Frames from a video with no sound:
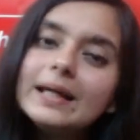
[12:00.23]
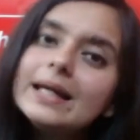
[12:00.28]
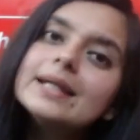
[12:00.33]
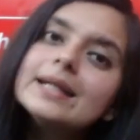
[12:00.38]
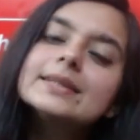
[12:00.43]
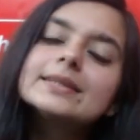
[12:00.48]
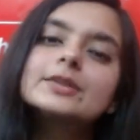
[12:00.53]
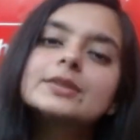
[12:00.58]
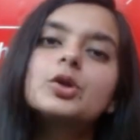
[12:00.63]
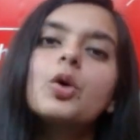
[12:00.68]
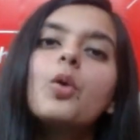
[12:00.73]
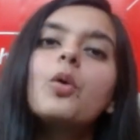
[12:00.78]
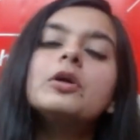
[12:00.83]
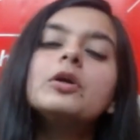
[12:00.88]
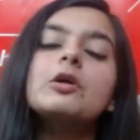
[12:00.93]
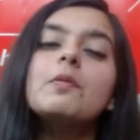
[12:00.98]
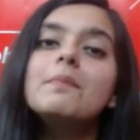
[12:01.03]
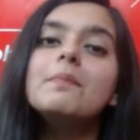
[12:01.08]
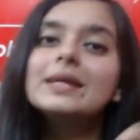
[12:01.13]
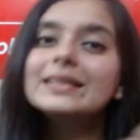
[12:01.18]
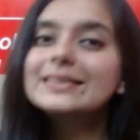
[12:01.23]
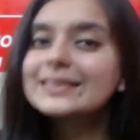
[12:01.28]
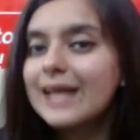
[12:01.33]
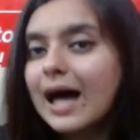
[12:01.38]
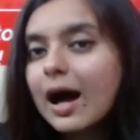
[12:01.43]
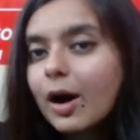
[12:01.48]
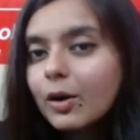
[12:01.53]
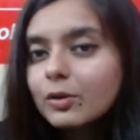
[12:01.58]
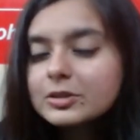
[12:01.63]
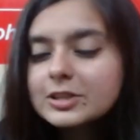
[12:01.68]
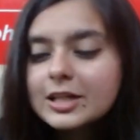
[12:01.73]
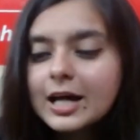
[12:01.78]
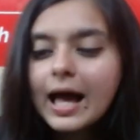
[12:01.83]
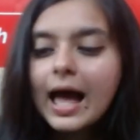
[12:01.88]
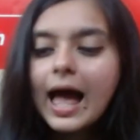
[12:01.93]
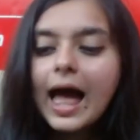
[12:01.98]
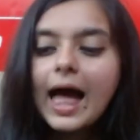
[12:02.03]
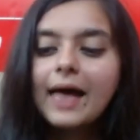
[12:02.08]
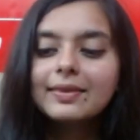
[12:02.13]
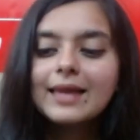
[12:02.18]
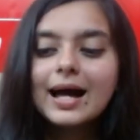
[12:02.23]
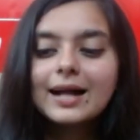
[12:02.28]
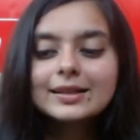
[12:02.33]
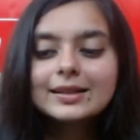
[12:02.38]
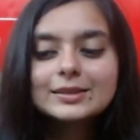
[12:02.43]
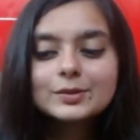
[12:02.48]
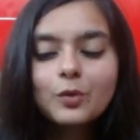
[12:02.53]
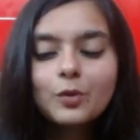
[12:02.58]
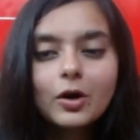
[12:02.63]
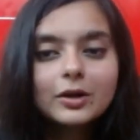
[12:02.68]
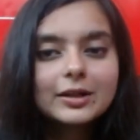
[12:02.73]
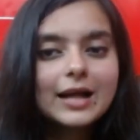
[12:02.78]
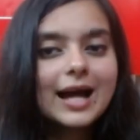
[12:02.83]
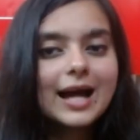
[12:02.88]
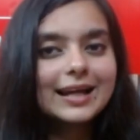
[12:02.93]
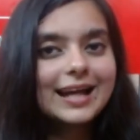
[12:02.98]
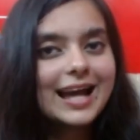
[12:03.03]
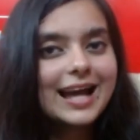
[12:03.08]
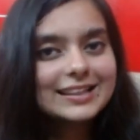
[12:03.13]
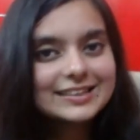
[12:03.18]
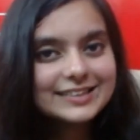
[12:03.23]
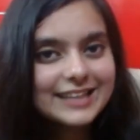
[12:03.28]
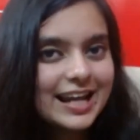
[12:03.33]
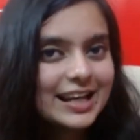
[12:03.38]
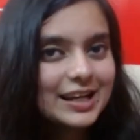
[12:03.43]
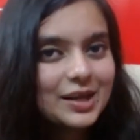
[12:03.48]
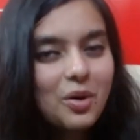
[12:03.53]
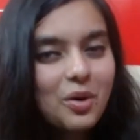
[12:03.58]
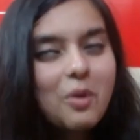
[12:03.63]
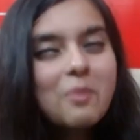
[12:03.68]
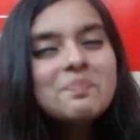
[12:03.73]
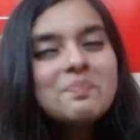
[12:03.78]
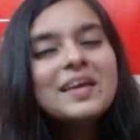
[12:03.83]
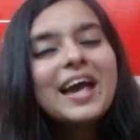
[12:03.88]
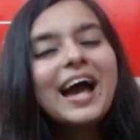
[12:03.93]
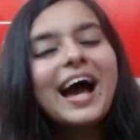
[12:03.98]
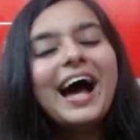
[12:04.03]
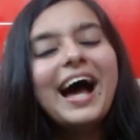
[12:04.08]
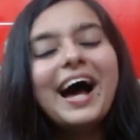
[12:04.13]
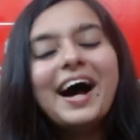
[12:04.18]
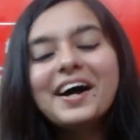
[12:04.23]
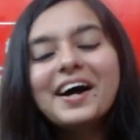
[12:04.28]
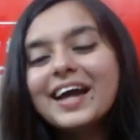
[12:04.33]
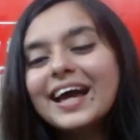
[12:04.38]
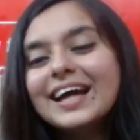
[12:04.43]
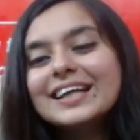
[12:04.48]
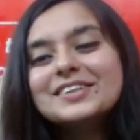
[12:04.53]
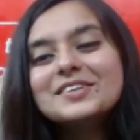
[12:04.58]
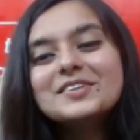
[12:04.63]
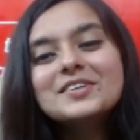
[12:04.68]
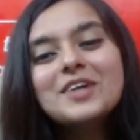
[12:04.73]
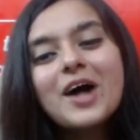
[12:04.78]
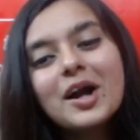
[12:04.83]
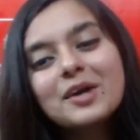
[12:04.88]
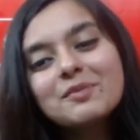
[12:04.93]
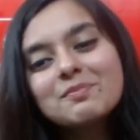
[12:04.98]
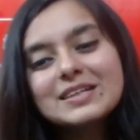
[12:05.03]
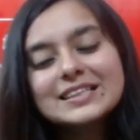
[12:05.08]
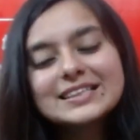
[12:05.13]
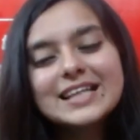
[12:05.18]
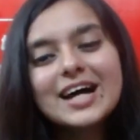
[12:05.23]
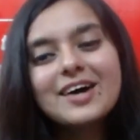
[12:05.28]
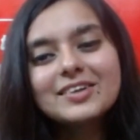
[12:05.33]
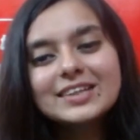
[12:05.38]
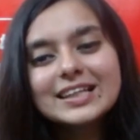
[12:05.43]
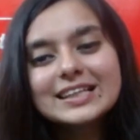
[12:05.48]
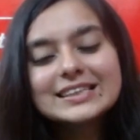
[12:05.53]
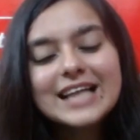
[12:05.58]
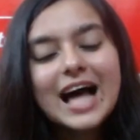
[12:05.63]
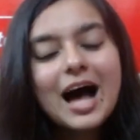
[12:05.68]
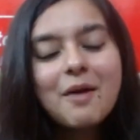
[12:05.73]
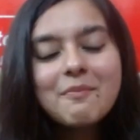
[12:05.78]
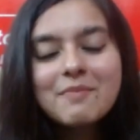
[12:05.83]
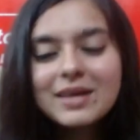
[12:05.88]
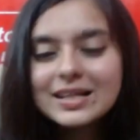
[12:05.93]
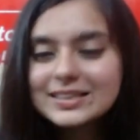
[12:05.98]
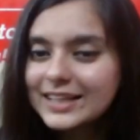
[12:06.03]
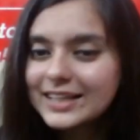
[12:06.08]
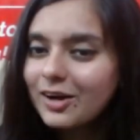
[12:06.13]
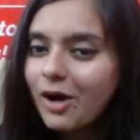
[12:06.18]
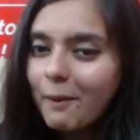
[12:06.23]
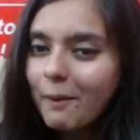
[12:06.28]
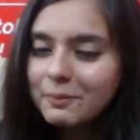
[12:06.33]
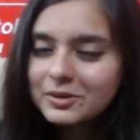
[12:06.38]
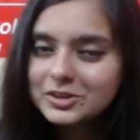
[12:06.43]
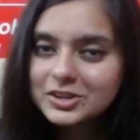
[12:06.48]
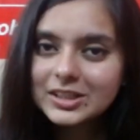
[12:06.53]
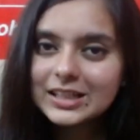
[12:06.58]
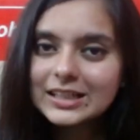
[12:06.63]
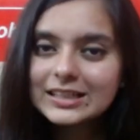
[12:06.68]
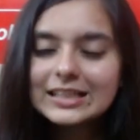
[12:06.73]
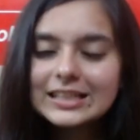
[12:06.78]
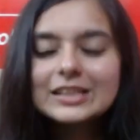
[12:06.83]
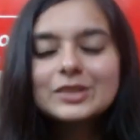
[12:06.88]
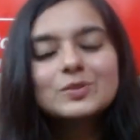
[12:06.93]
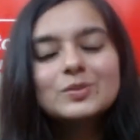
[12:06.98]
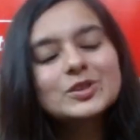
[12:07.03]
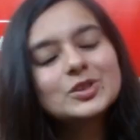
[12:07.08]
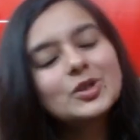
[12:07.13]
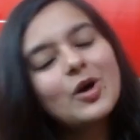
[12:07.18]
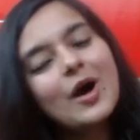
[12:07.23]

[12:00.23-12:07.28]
please don't miss out. That is what I can tell you. Okay, do not miss out this amazing opportunity to